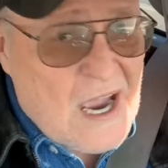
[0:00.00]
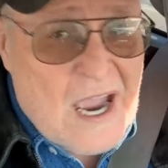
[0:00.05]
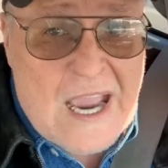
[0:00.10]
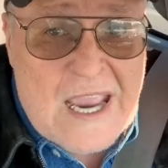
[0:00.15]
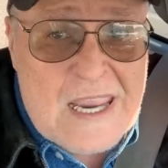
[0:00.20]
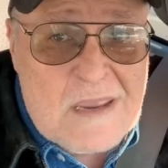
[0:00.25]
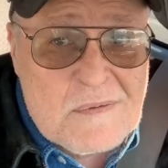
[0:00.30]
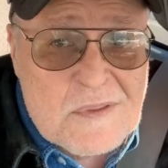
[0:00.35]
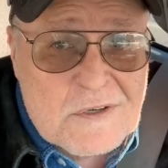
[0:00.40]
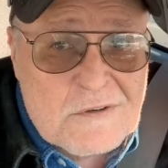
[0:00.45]

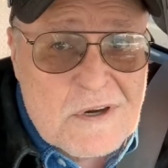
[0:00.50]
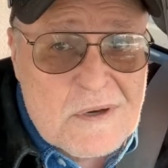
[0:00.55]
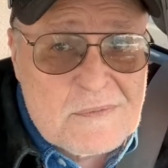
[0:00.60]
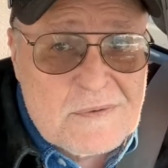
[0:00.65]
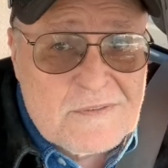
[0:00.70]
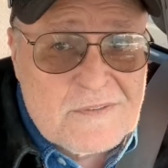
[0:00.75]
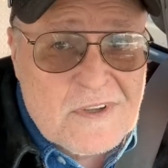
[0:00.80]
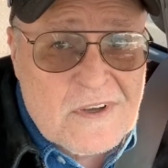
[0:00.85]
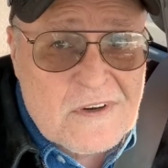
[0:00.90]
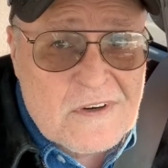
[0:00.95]
I am the
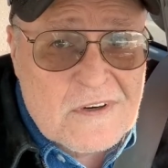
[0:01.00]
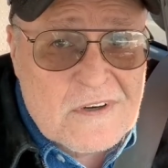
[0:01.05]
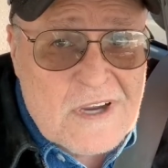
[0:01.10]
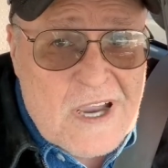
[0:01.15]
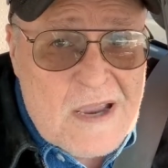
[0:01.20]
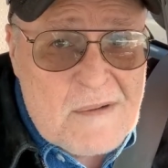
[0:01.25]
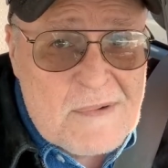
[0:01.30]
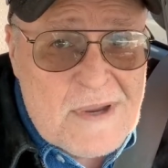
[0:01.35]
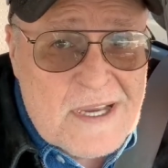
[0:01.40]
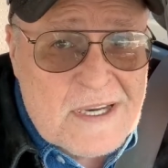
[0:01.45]
Grumpy Vlogger.
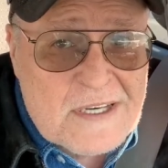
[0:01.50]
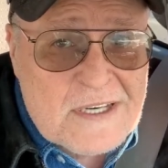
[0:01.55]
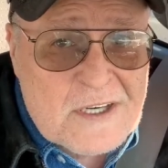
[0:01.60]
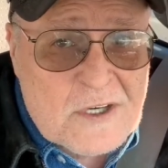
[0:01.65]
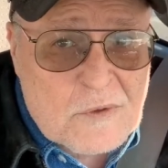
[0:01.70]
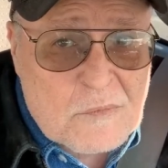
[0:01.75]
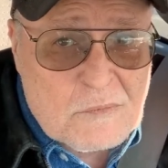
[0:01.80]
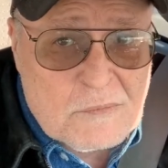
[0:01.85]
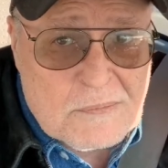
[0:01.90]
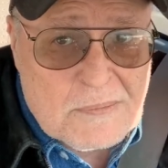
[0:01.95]
I'm out of
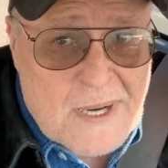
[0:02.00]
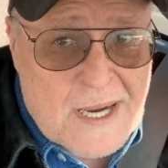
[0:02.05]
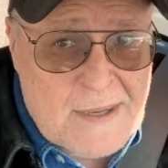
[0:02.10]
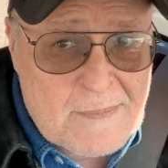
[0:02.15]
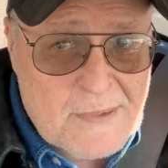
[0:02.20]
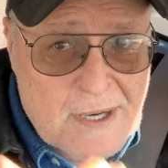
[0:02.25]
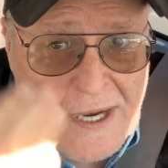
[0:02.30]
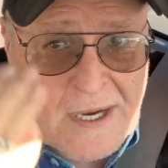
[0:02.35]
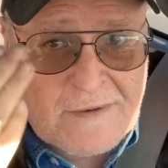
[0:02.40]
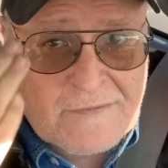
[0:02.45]
here.
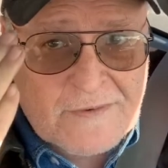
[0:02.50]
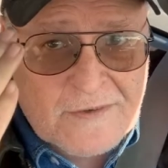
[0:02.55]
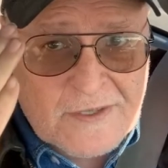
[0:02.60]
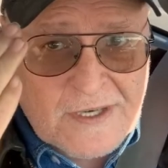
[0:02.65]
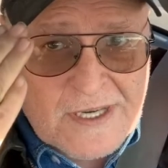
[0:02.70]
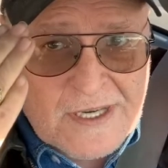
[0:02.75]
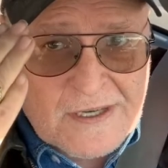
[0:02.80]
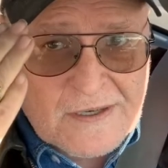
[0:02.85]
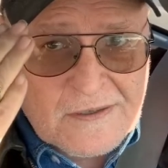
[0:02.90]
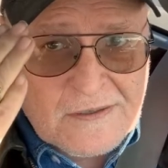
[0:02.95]
Bye-bye for
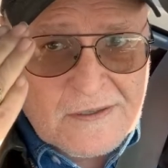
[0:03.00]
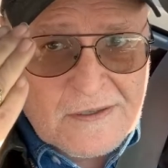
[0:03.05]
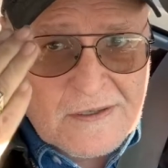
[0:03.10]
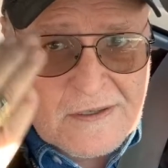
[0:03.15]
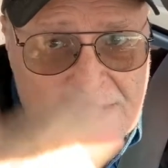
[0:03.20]
now.